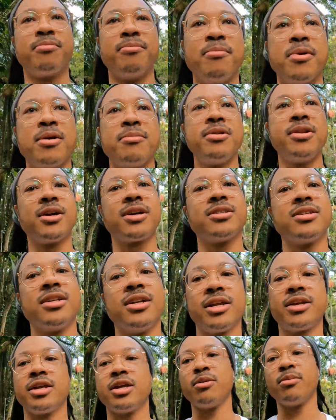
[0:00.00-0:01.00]
maybe next to
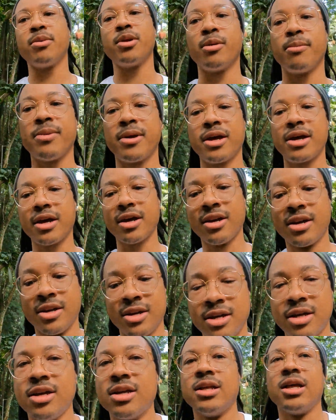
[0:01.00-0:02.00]
like Ibirapera.
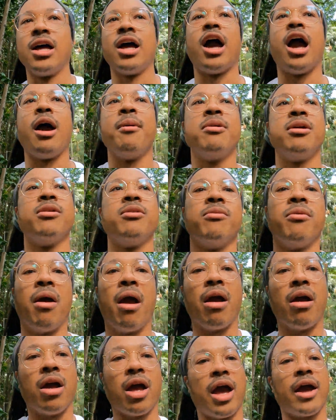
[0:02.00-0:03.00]
I mean,
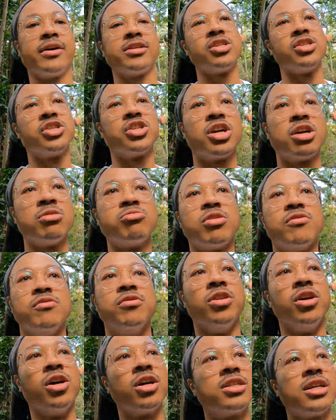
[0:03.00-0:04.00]
as in terms of
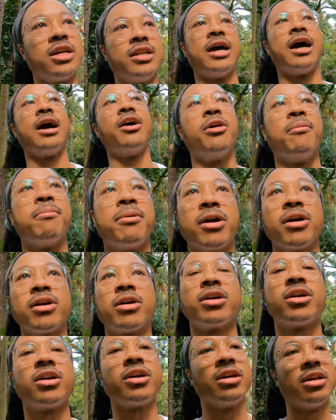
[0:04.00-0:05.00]
looks and how the
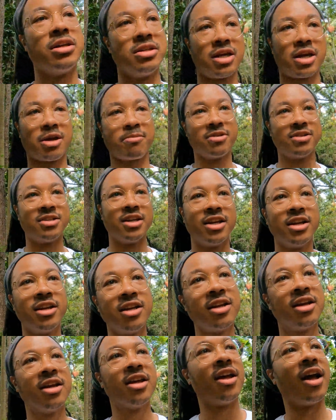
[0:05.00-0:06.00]
park is like
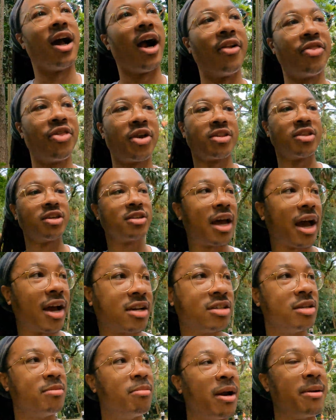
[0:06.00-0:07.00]
presented, I think this
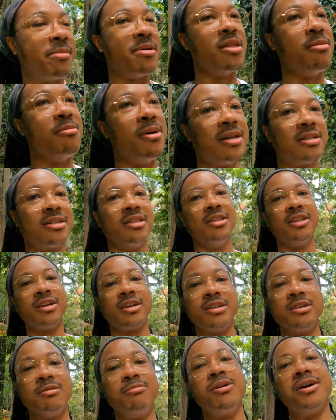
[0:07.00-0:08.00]
actually might be the best
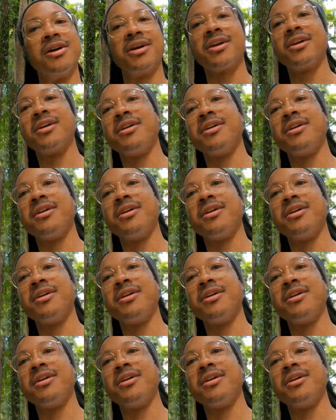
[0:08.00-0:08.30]
looking park.